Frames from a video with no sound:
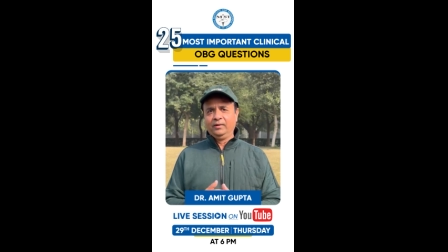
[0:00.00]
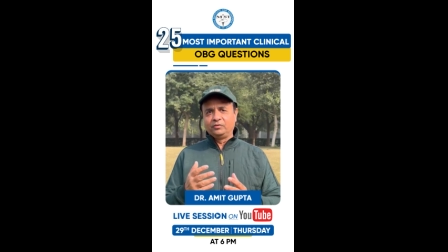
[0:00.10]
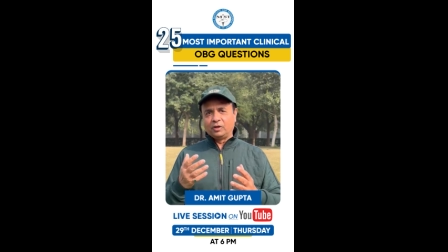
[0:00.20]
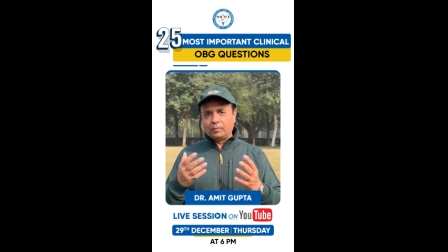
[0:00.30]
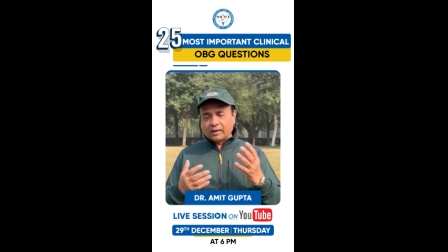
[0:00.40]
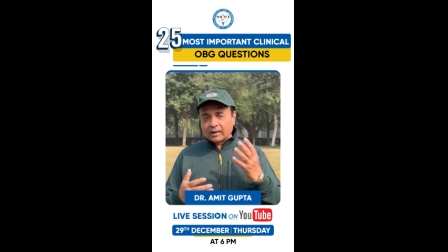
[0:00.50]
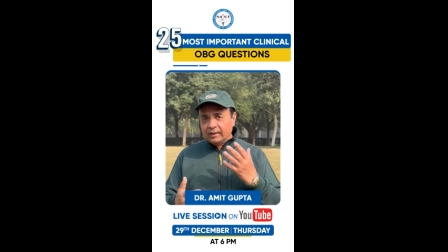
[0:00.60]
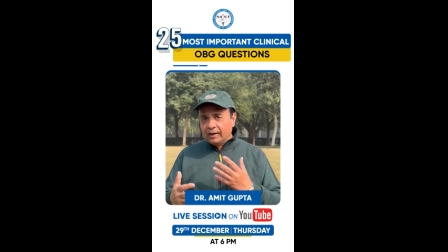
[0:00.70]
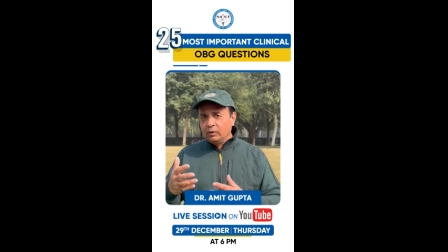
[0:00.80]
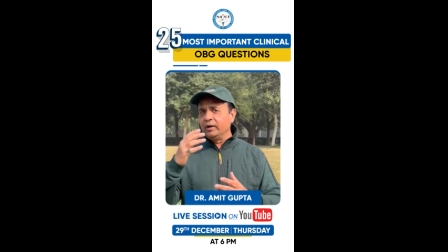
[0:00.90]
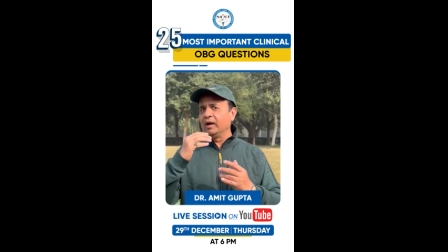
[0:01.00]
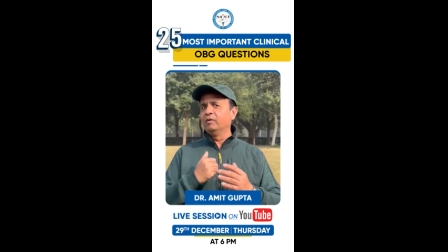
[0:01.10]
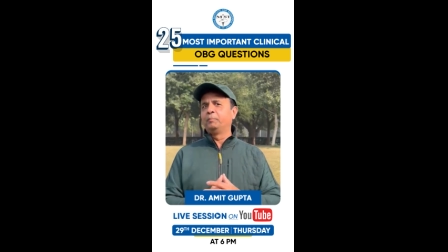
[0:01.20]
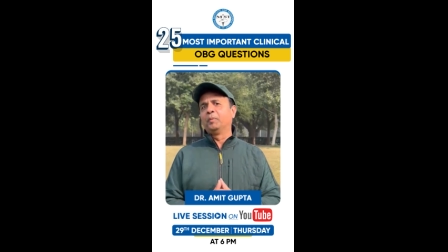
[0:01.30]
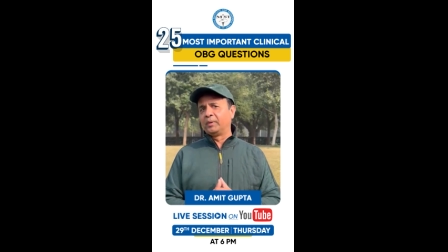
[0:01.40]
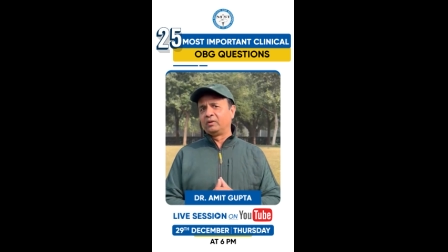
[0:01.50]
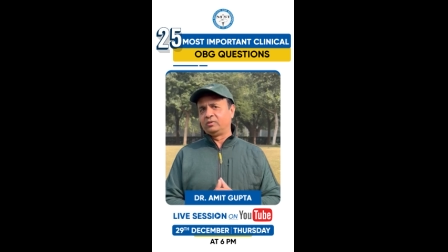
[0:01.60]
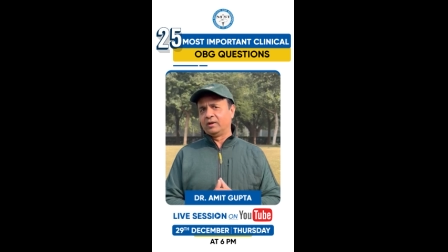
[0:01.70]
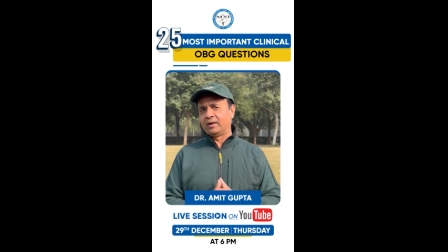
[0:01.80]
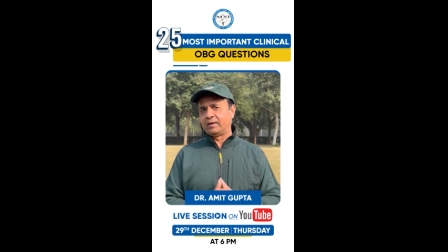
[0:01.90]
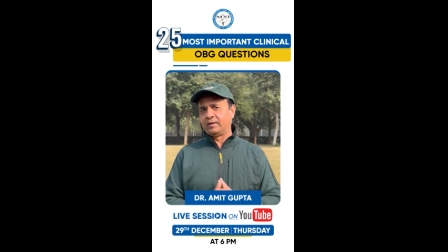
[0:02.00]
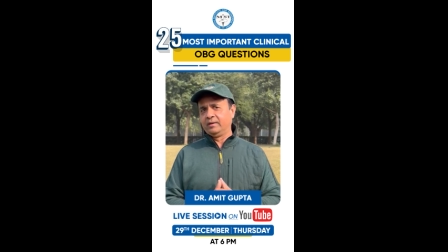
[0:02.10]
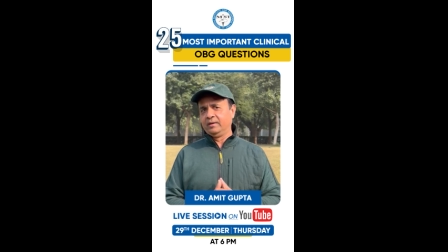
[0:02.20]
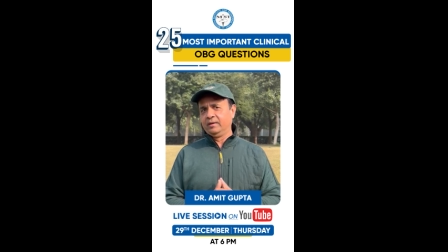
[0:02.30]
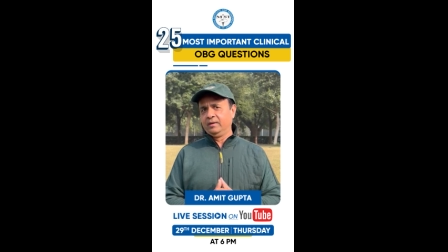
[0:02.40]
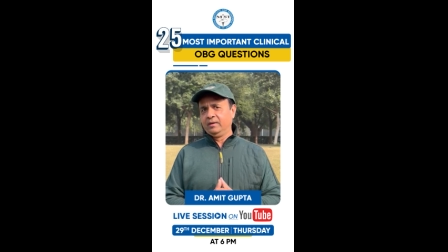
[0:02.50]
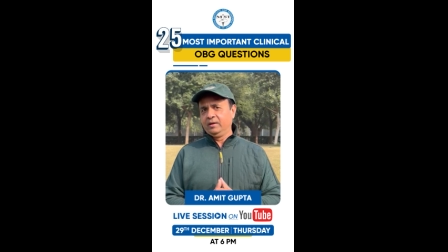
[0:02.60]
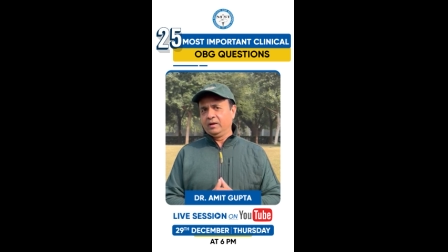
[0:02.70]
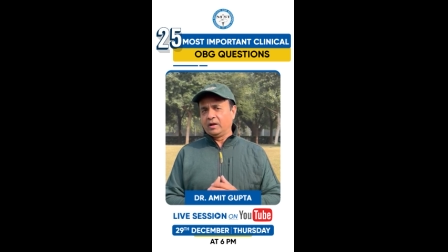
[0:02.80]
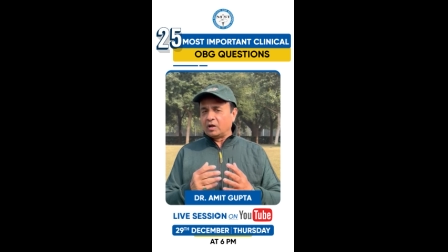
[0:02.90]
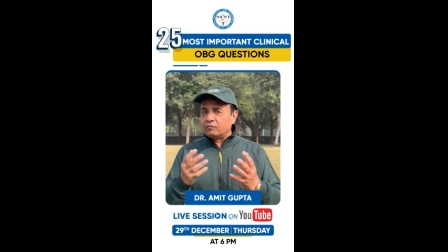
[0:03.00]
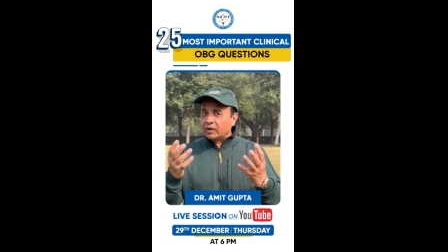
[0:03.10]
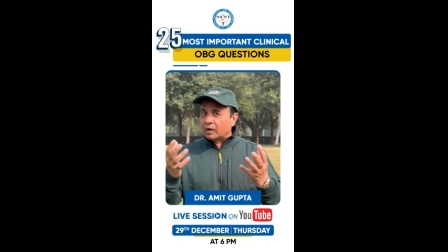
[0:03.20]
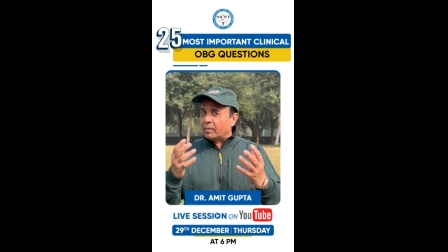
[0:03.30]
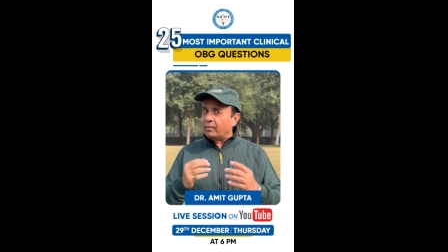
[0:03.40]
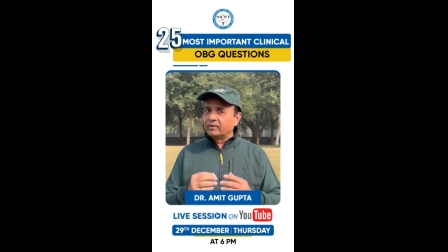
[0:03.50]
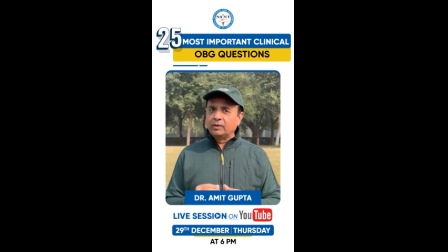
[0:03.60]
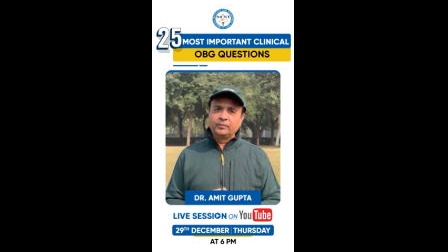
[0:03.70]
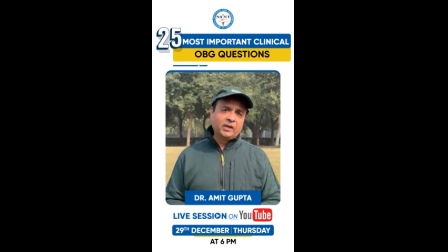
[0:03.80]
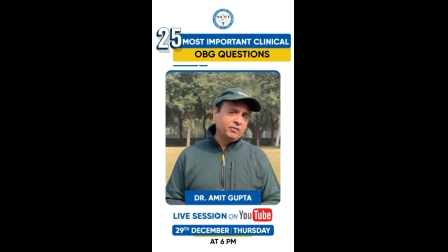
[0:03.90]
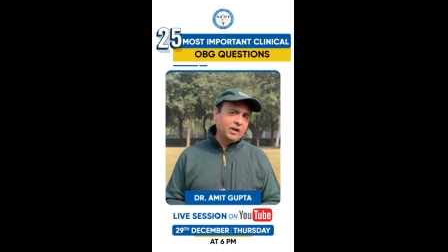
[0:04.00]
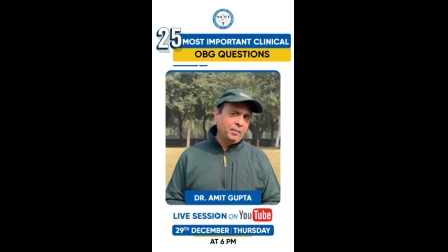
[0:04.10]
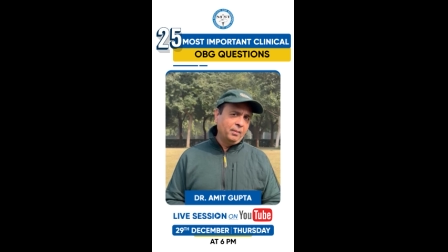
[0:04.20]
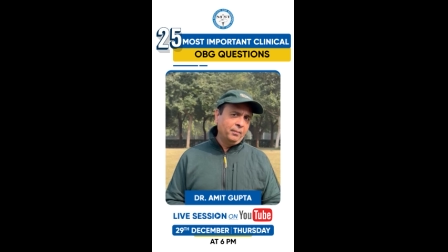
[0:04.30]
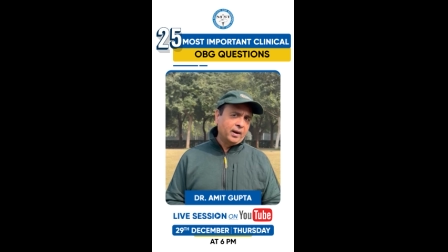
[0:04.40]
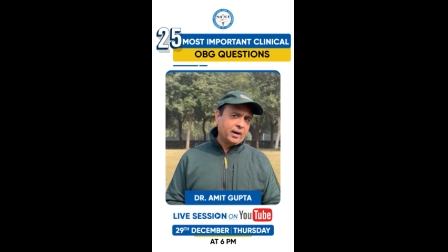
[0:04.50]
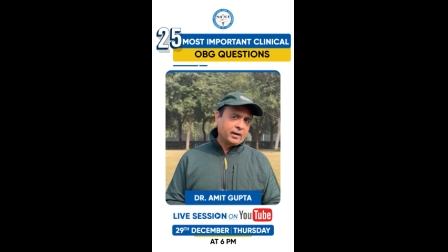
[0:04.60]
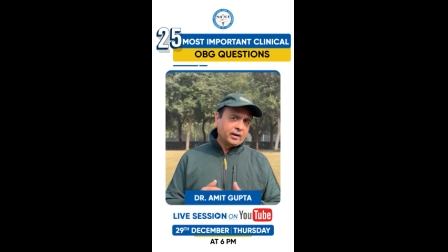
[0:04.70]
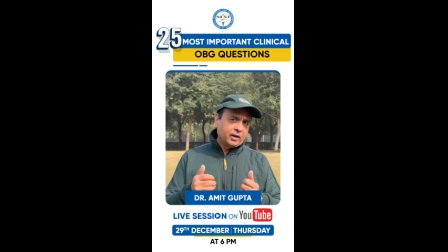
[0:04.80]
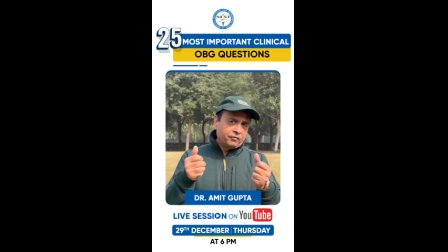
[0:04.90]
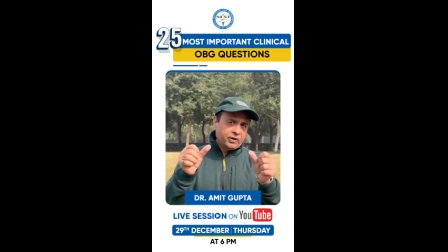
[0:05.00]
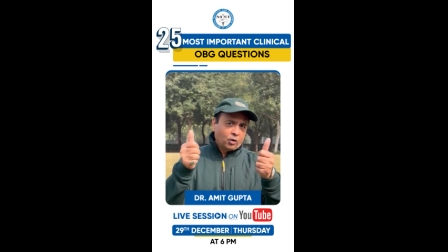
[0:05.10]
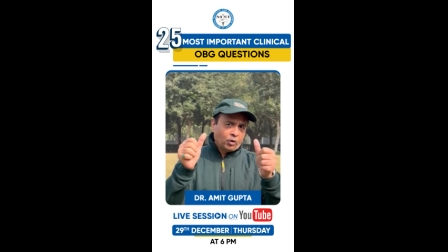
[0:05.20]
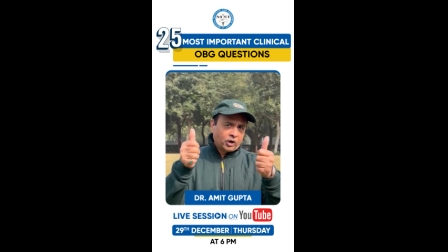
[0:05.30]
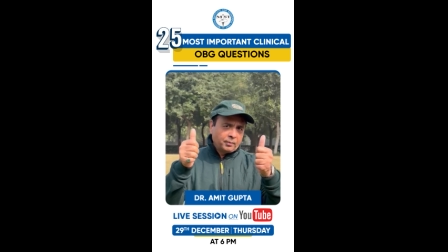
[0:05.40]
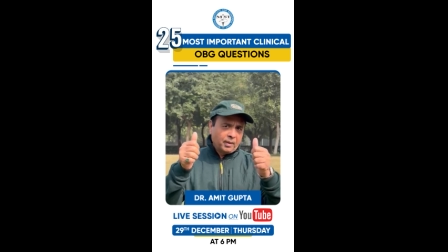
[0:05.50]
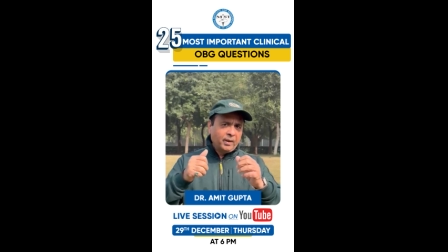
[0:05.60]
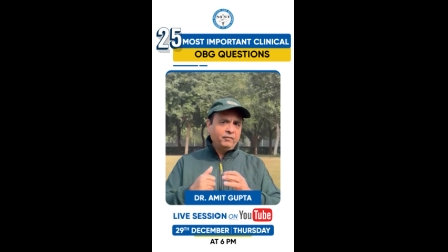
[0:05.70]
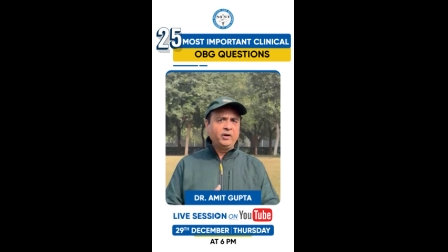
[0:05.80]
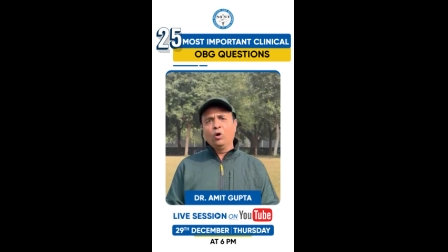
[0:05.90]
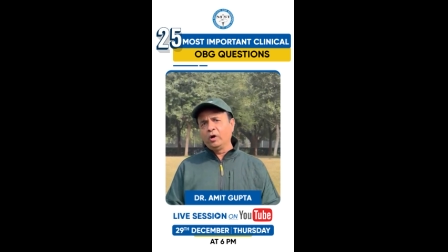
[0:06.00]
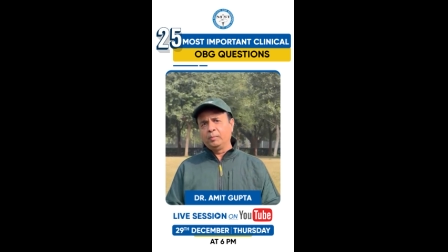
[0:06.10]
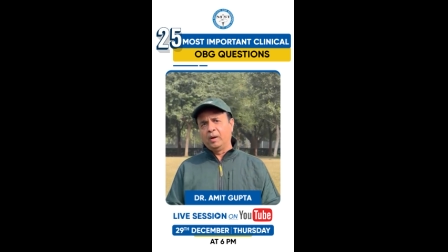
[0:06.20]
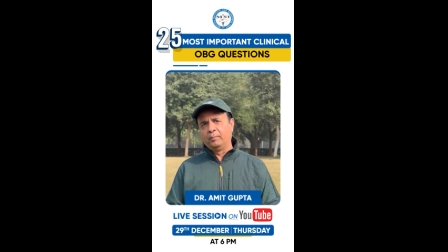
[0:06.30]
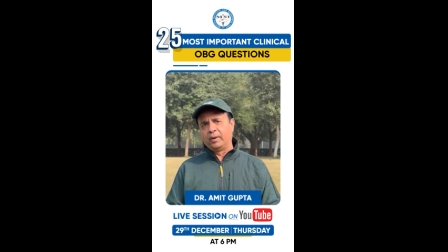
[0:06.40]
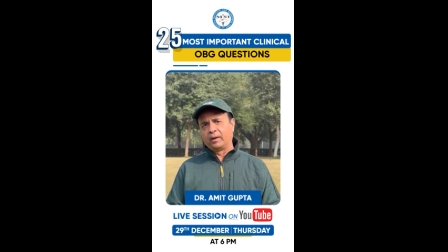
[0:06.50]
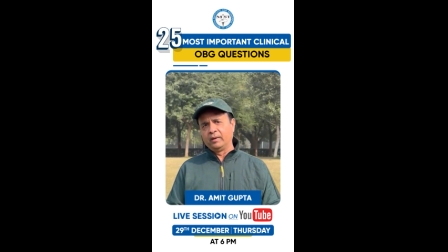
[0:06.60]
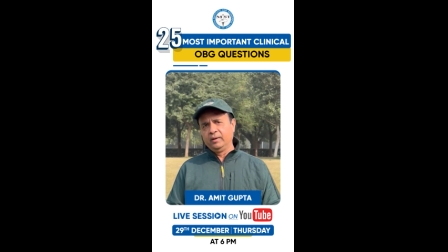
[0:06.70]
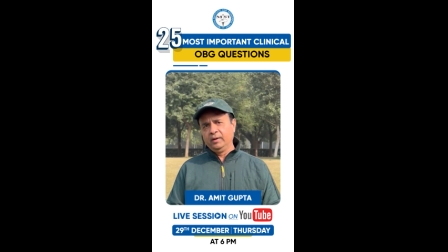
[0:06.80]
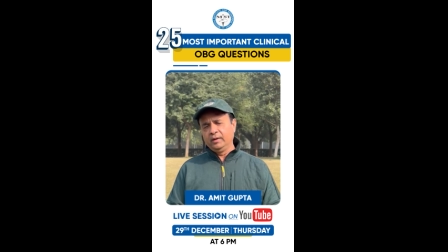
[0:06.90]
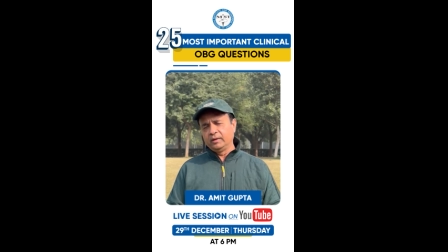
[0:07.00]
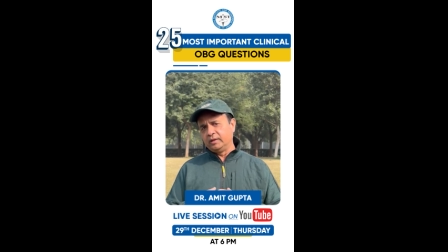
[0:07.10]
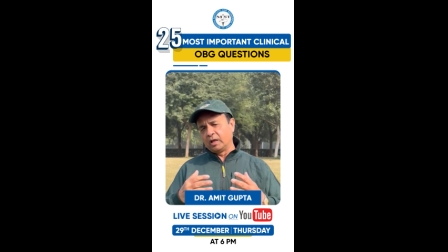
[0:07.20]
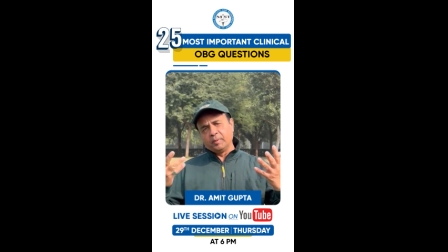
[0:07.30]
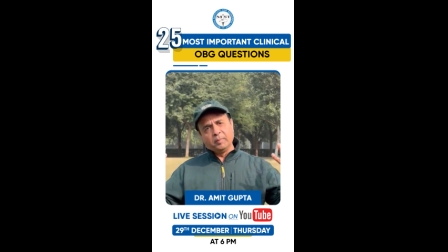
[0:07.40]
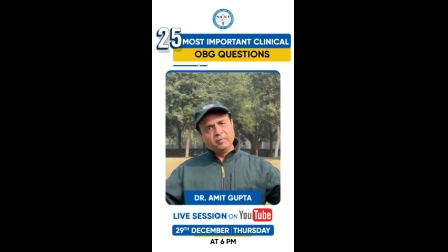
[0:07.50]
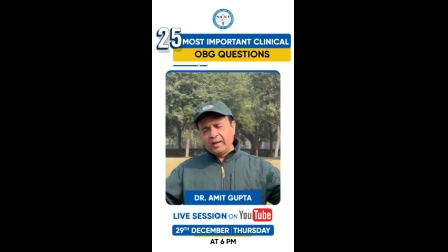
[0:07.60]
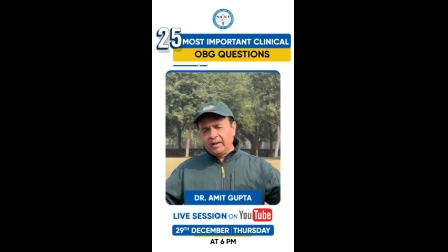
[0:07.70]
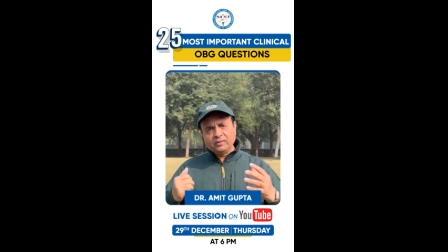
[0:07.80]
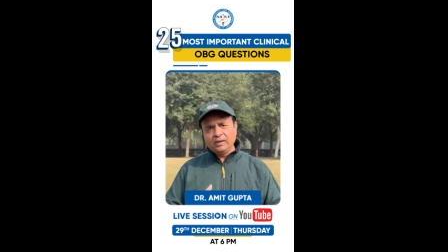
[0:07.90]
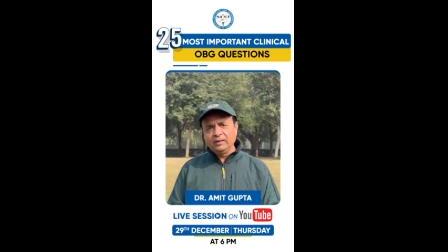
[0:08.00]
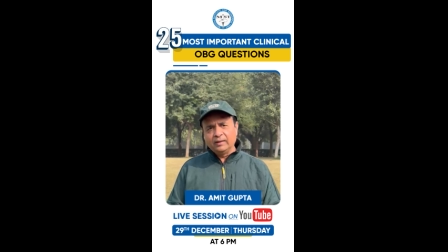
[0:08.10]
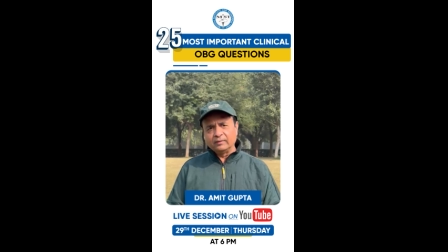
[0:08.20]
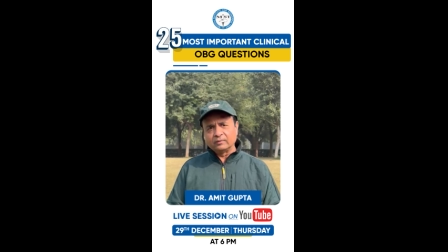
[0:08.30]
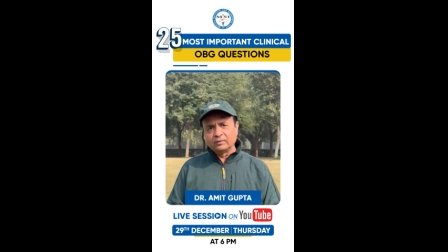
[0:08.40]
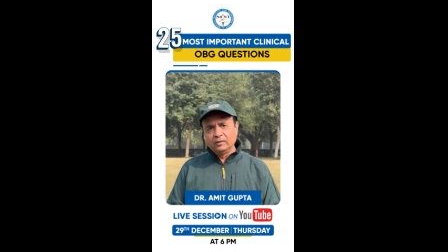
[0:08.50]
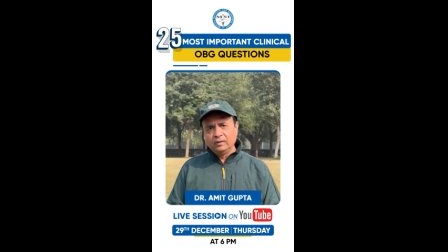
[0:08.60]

Similarly, during our preparation, if we remember something, we remember. If we don't remember, we don't remember. There may be various reasons.